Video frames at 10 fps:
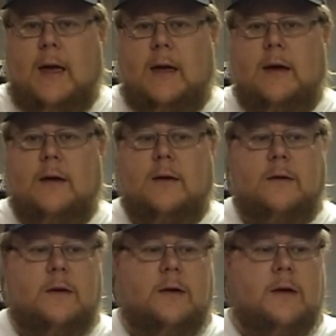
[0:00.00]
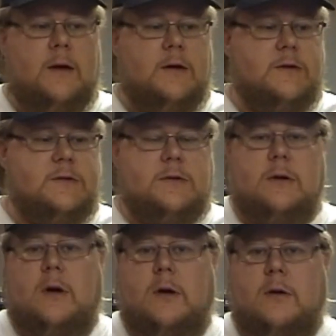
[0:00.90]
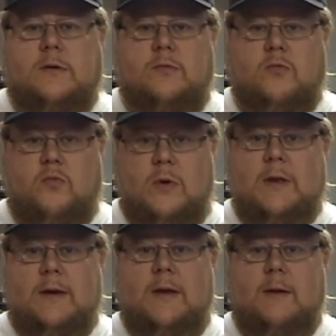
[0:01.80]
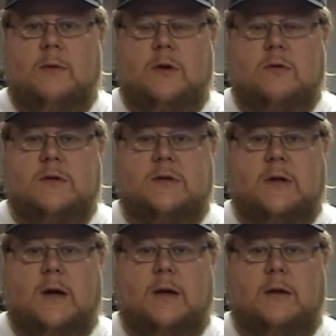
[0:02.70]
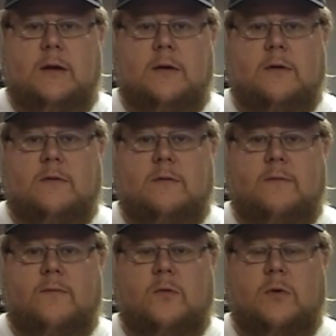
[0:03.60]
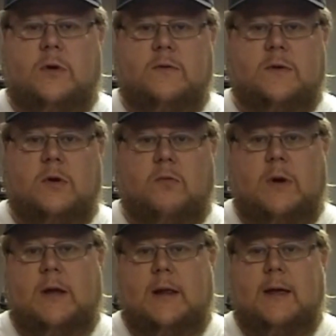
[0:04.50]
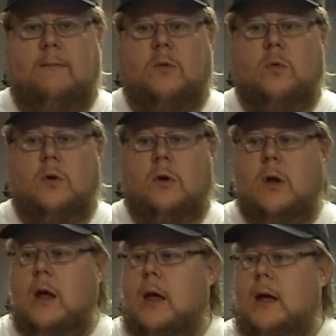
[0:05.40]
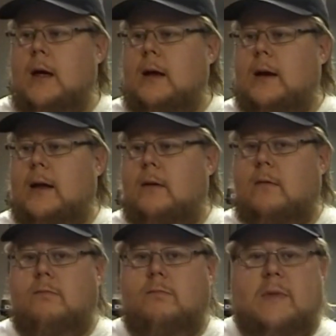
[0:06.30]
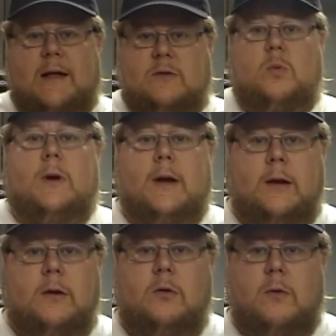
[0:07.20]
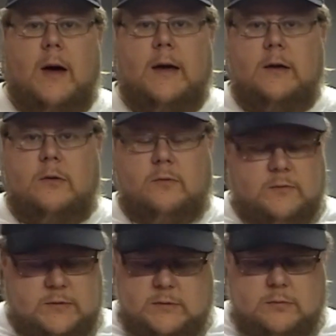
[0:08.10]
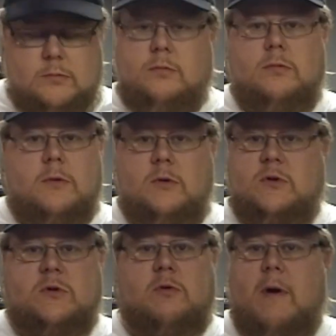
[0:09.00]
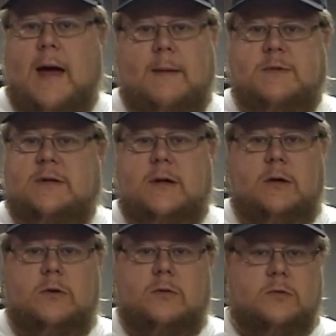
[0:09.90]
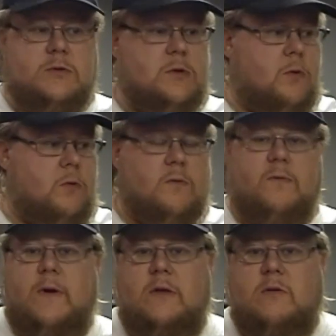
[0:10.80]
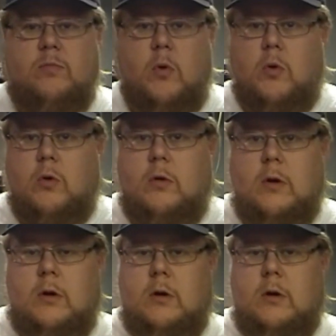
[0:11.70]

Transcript: and he has some really damned interesting ideas for using reclaimed wood. Now, that's what I do. I use scraps, I use old fence board,